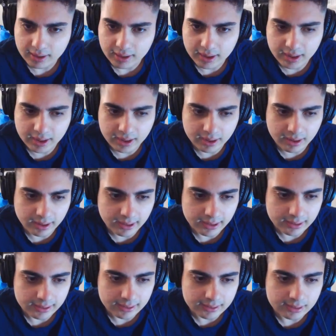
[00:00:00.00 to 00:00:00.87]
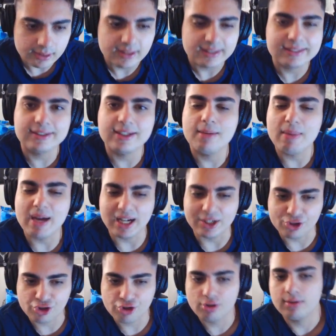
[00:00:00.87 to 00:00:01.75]
Uh-uh.
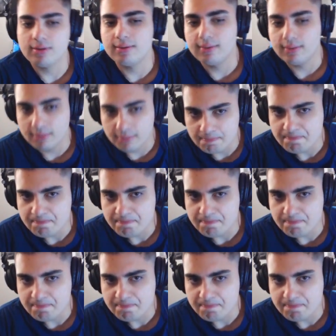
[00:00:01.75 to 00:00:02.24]
Rematch. That's a big